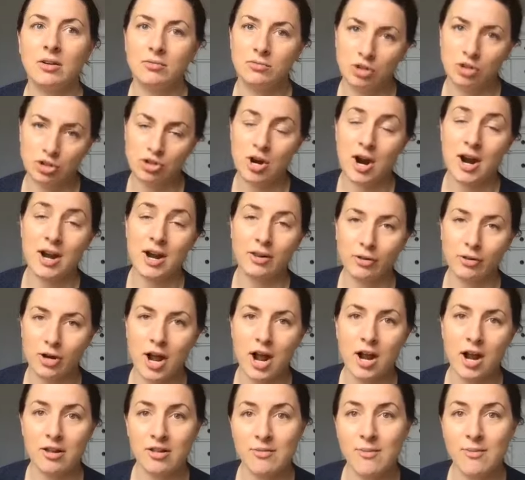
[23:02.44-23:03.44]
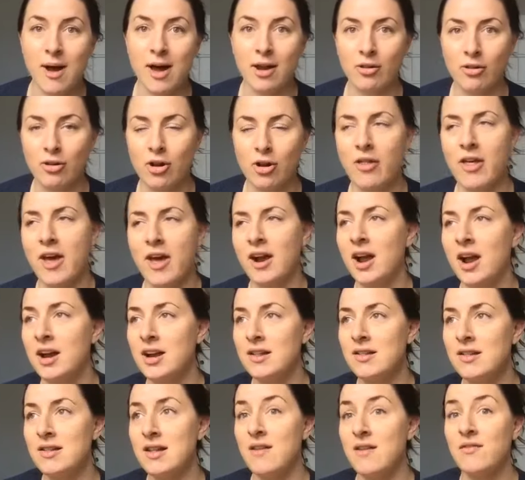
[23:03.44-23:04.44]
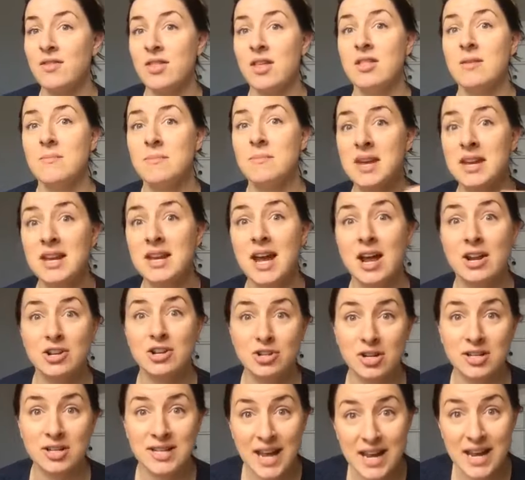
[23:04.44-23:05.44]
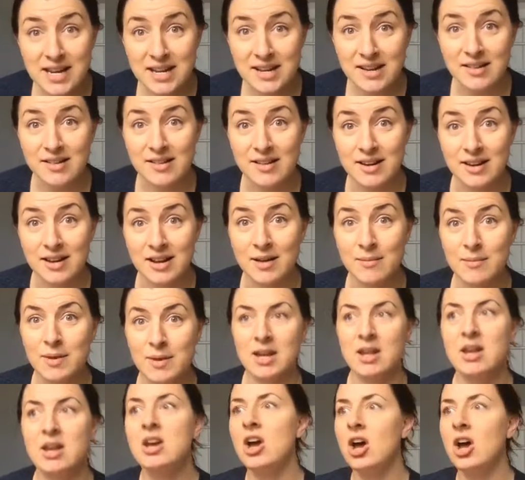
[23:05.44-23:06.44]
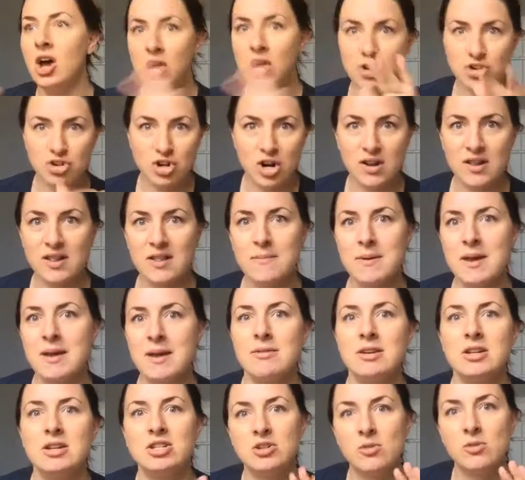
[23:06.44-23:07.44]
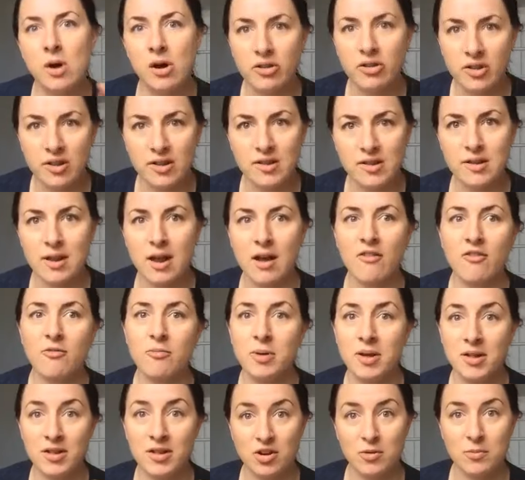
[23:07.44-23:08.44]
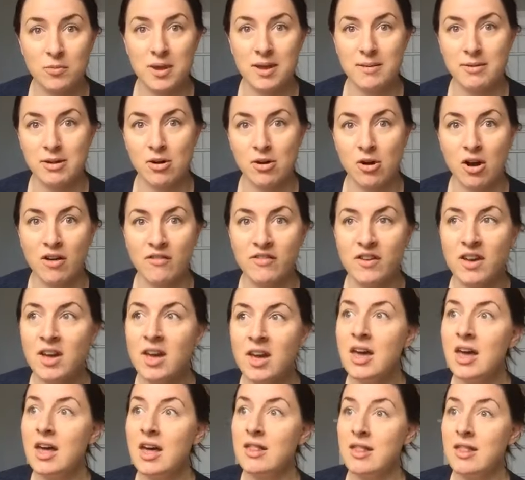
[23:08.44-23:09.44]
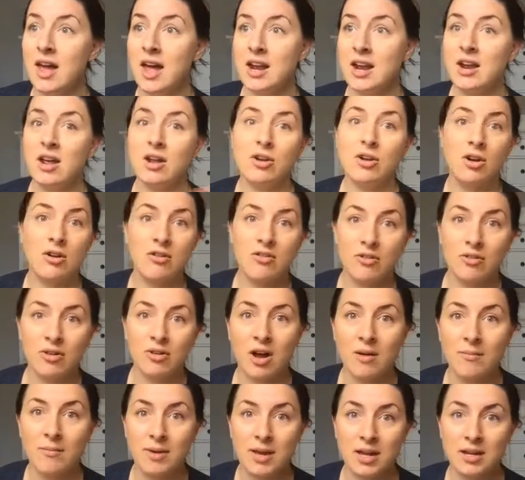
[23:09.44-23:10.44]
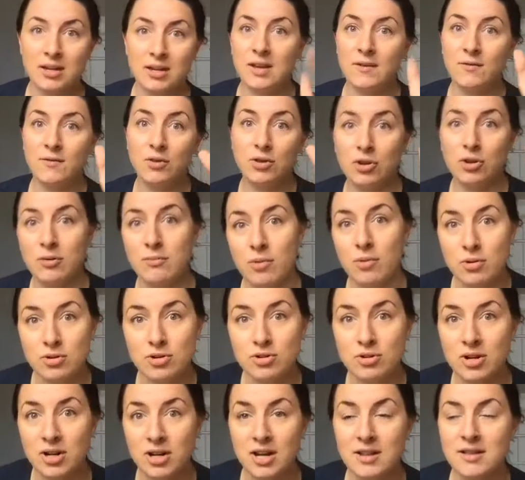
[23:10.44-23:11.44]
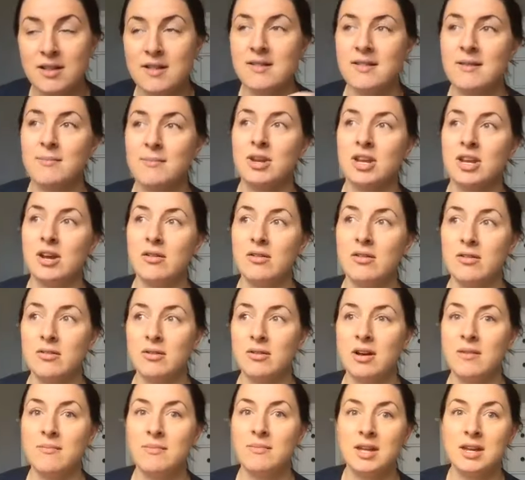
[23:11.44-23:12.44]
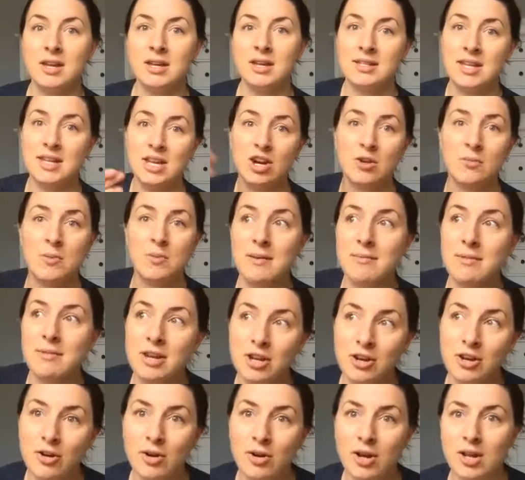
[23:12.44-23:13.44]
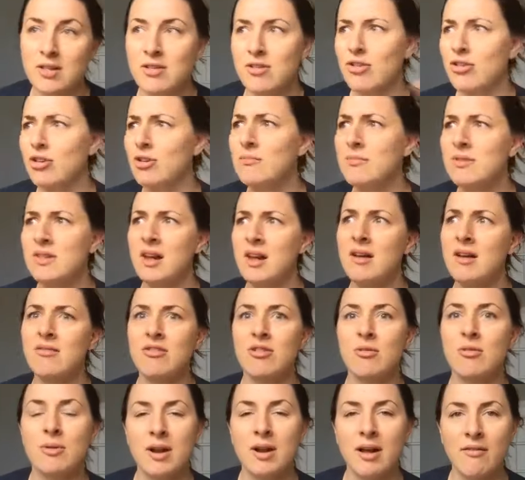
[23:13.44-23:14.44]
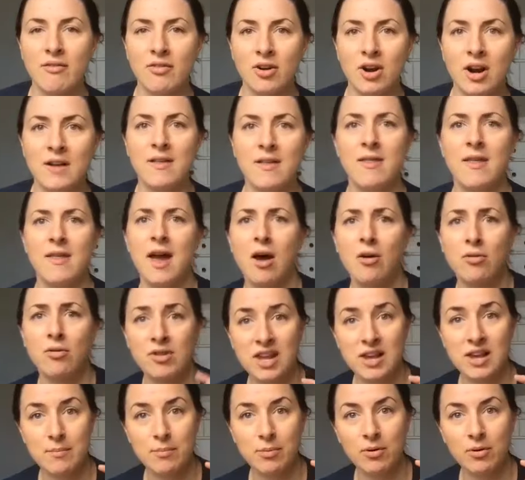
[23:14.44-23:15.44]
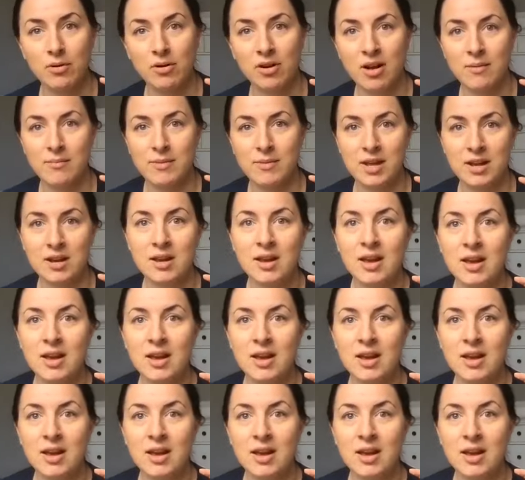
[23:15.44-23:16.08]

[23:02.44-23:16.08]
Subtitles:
you're trying to learn how to swaddle and all that kind of stuff. And then the pediatric attending is going to come in, undress the baby, do all this stuff, piss your baby off. Then a nurse will come in, give you your Motrin, and then somebody else will come in and take your baby to go get circumcised or whatever. And then the housekeeper will come in,